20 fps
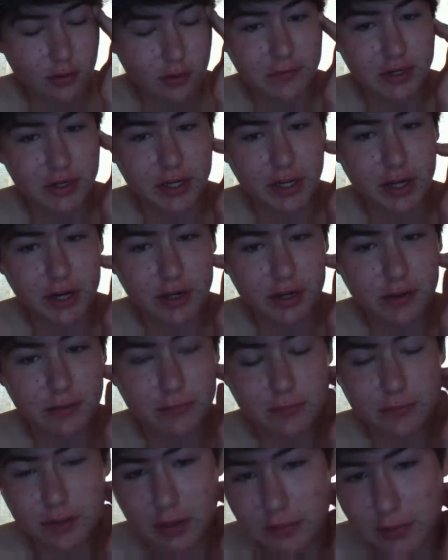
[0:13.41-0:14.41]
Vendetta,
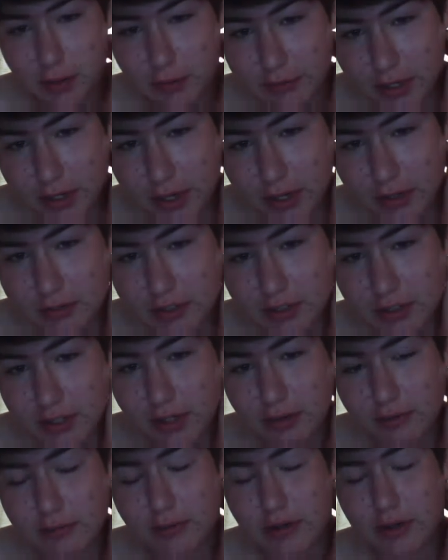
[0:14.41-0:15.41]
the upcoming
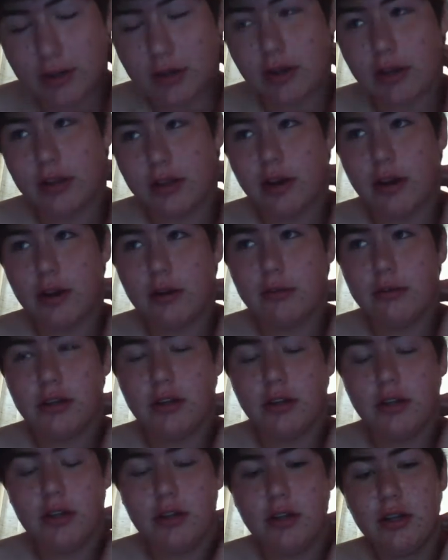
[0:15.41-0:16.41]
KOTD event, and I thought I
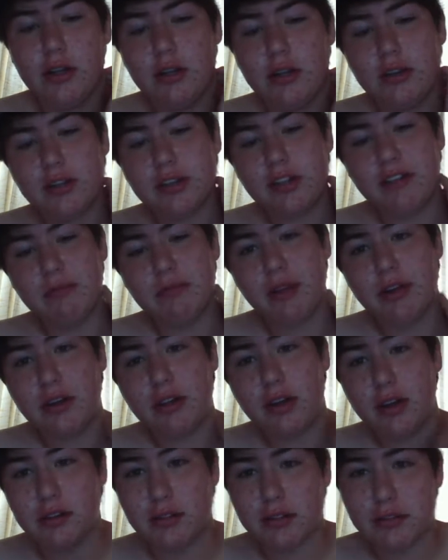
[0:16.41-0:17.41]
would just give my
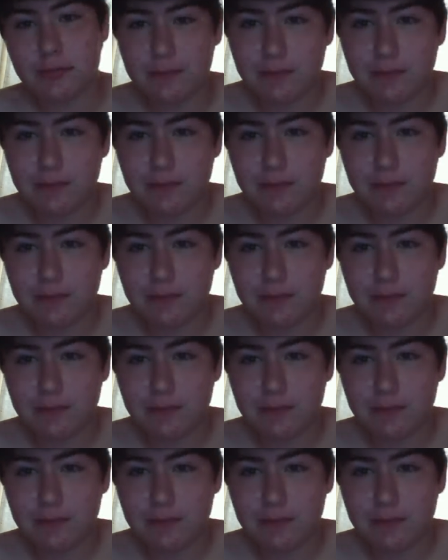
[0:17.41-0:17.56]
thoughts.